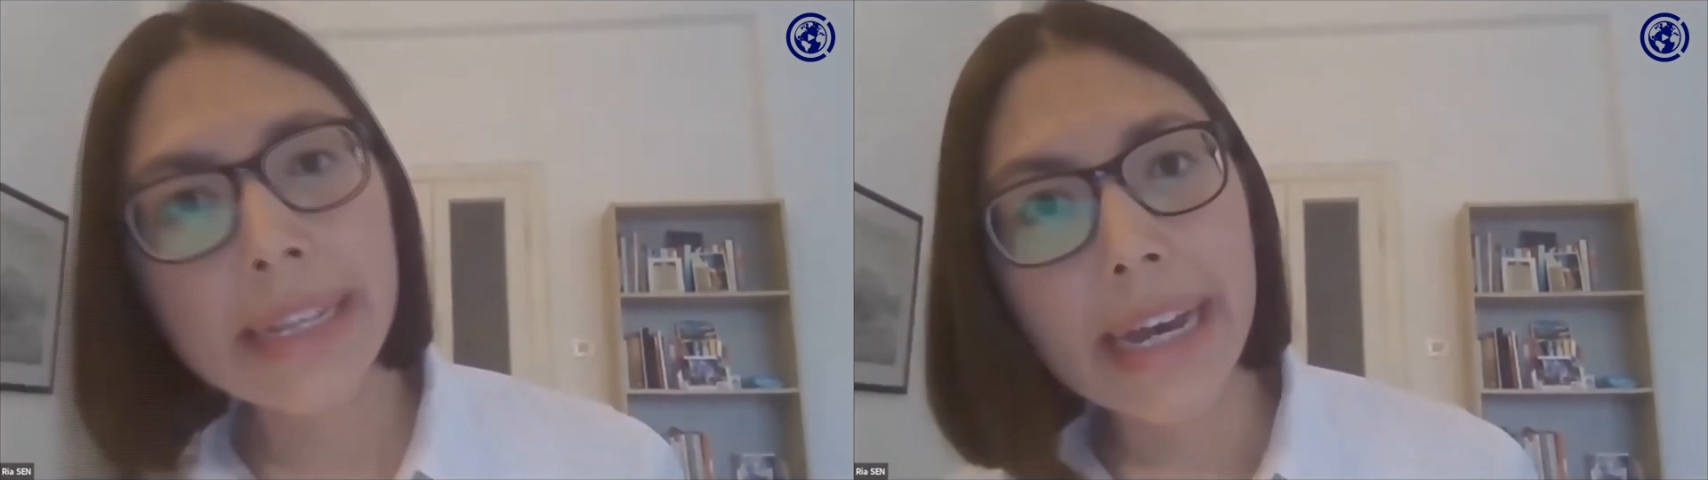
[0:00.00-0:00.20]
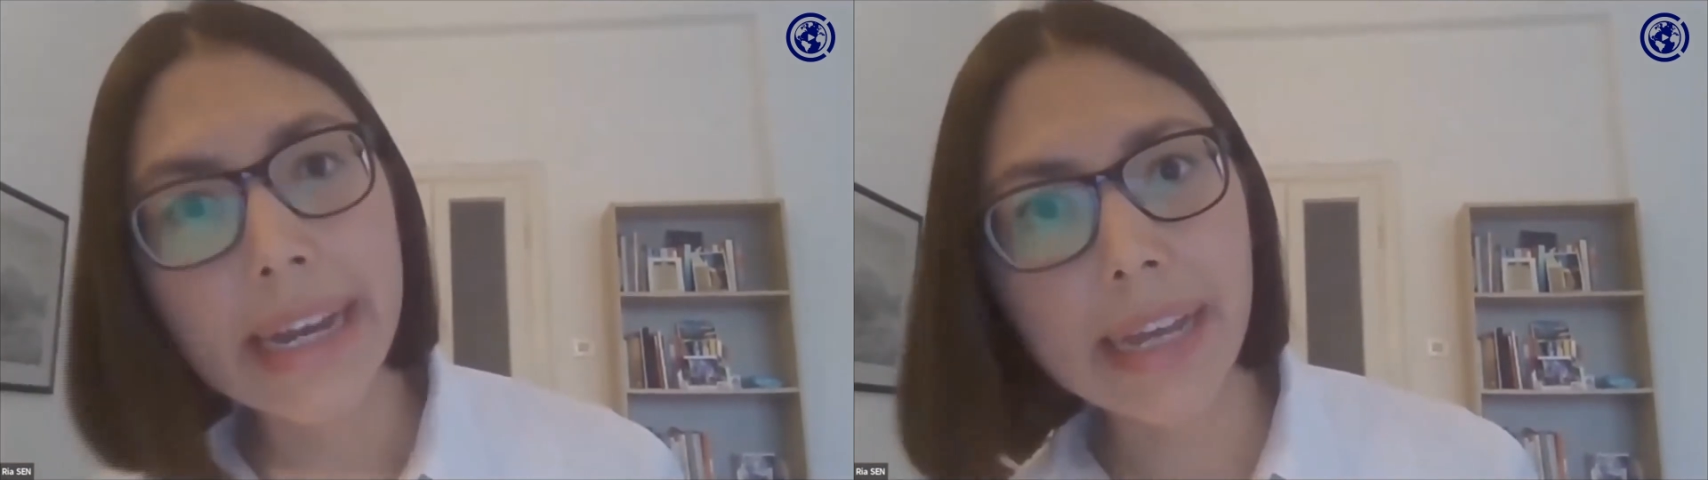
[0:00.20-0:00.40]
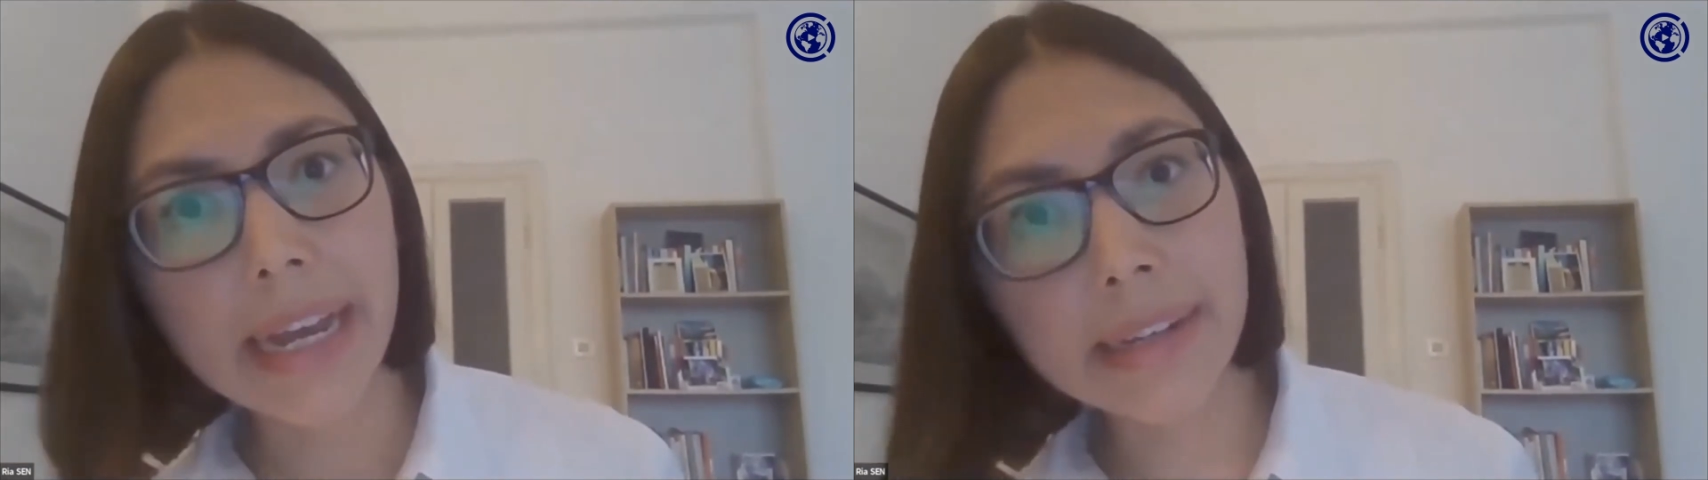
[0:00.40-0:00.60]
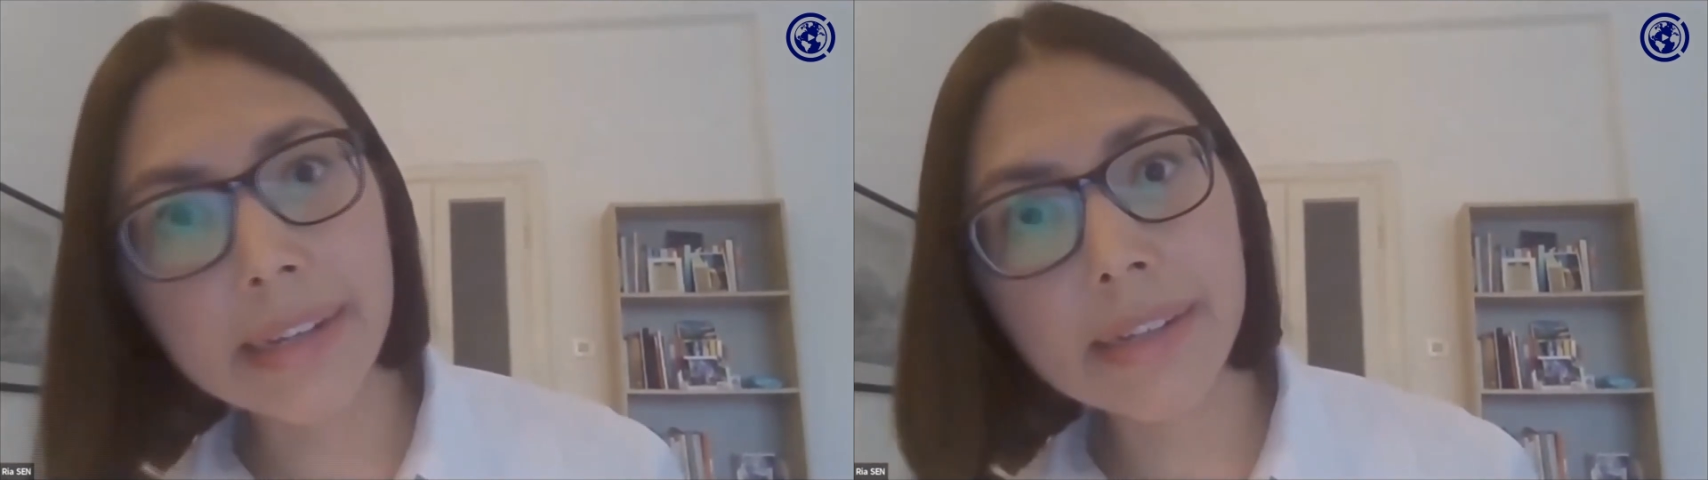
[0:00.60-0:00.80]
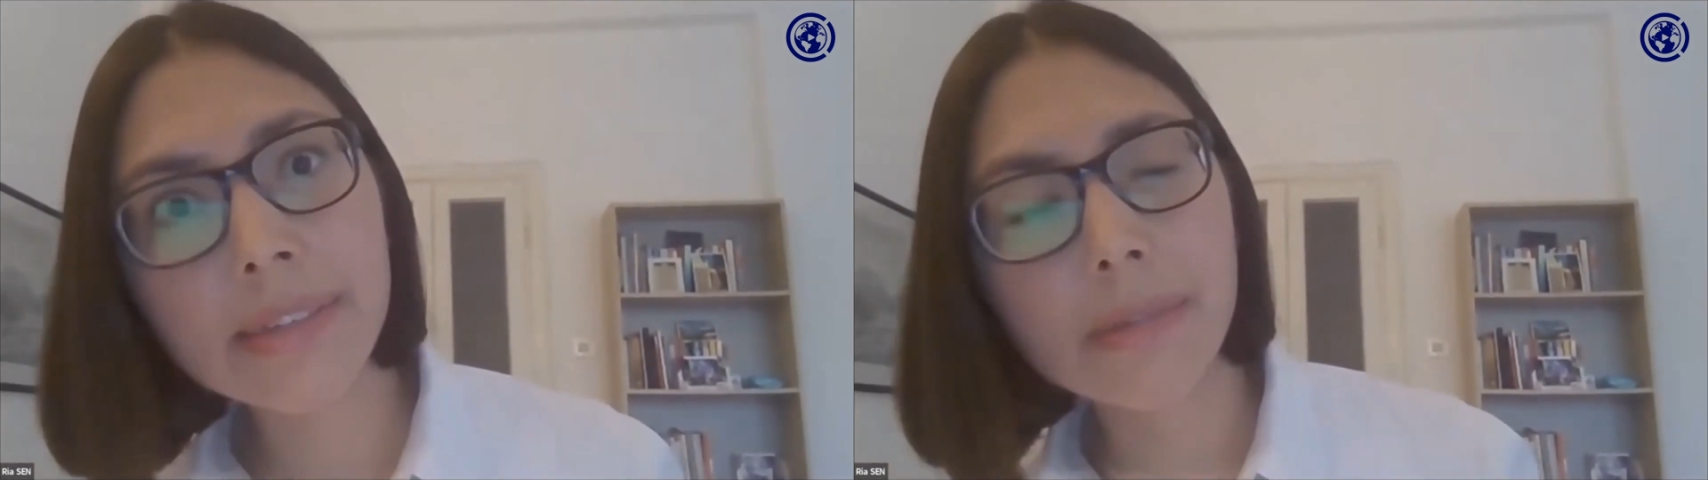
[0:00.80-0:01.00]
that
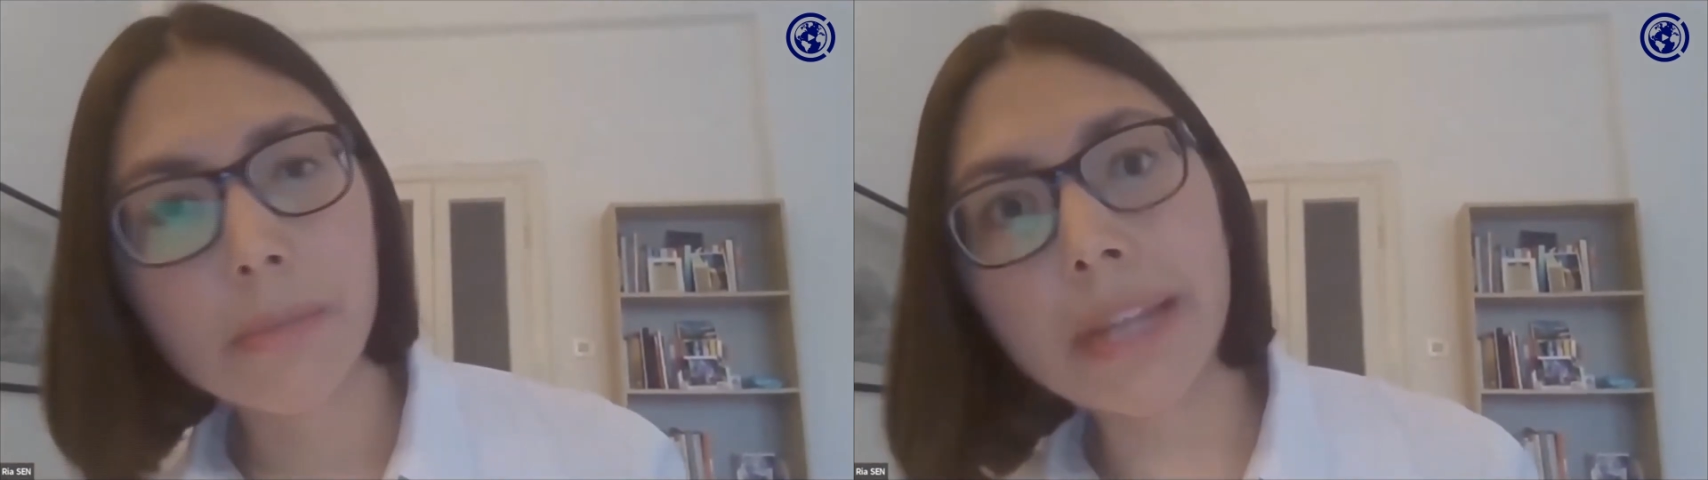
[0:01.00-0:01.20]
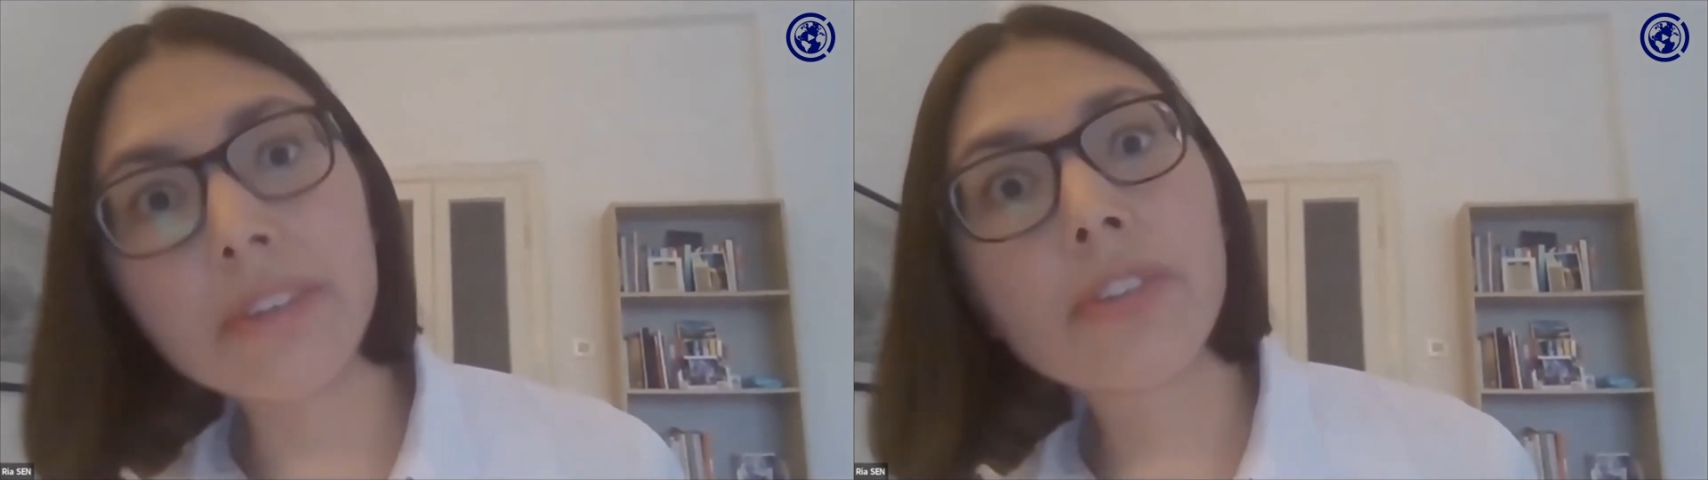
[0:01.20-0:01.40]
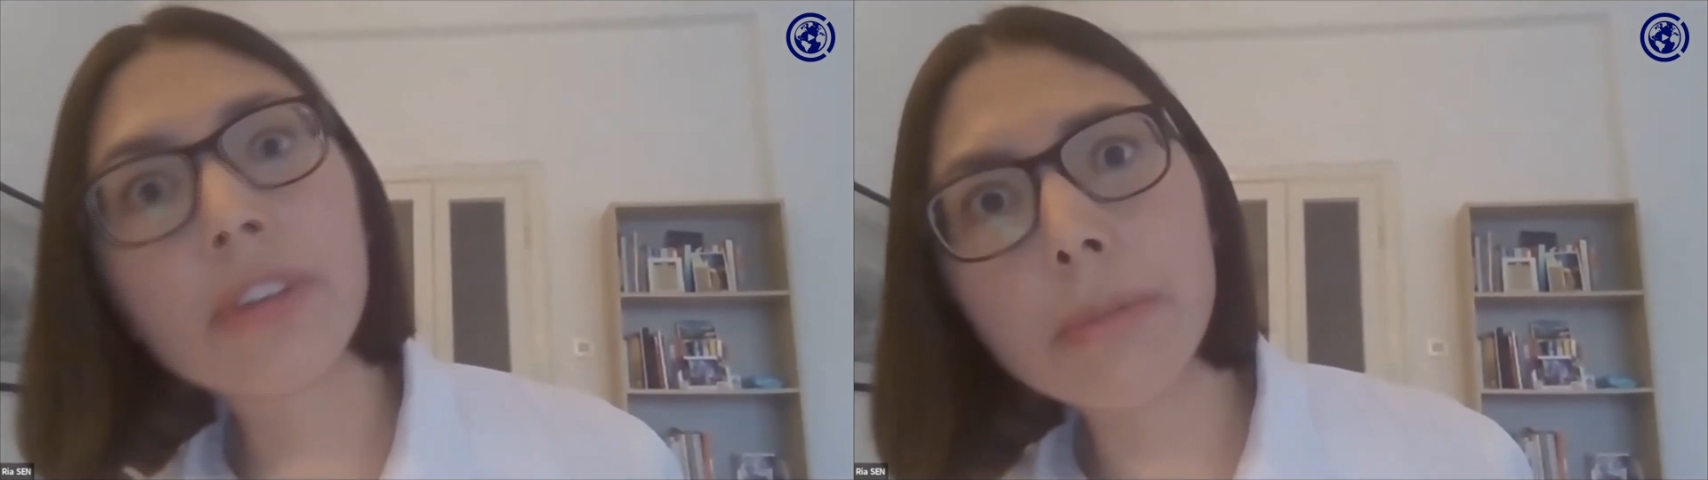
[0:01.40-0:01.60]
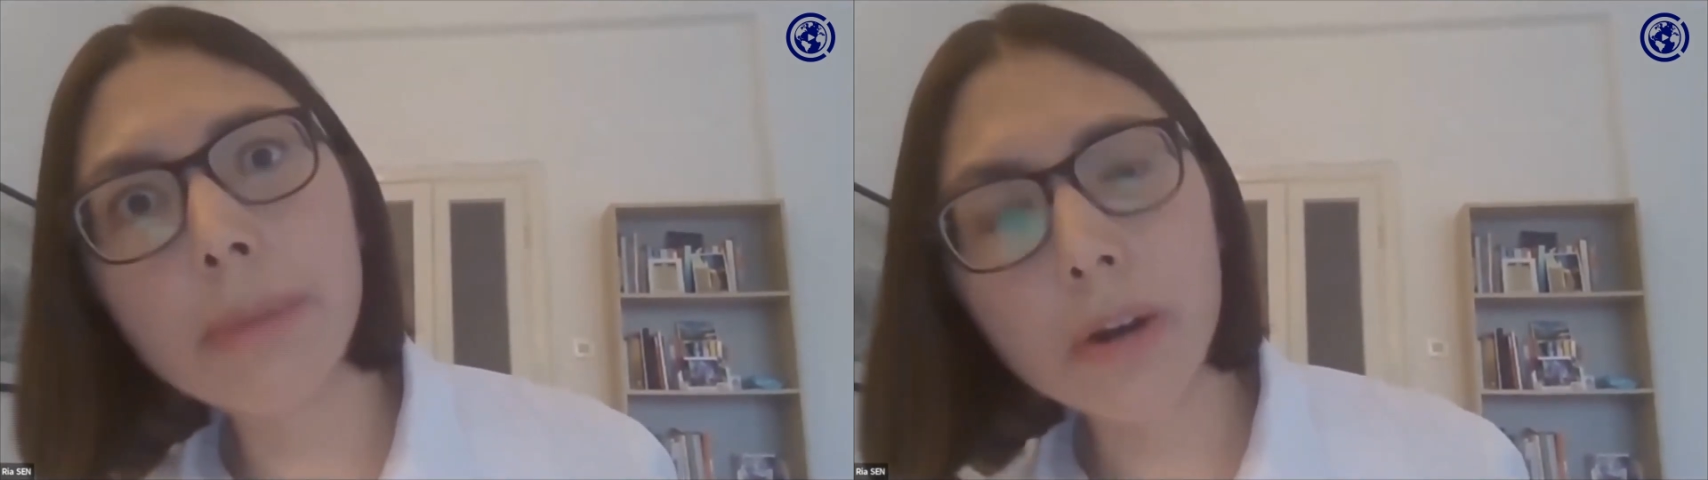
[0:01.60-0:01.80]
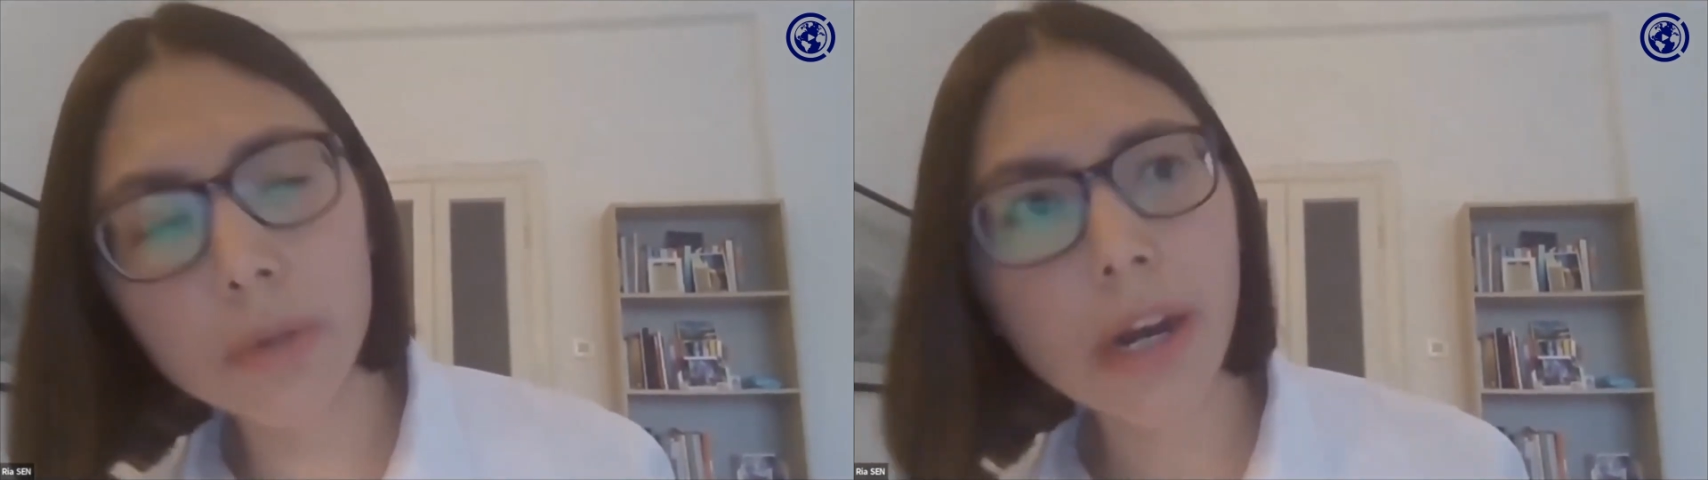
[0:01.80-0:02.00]
Anders mentioned about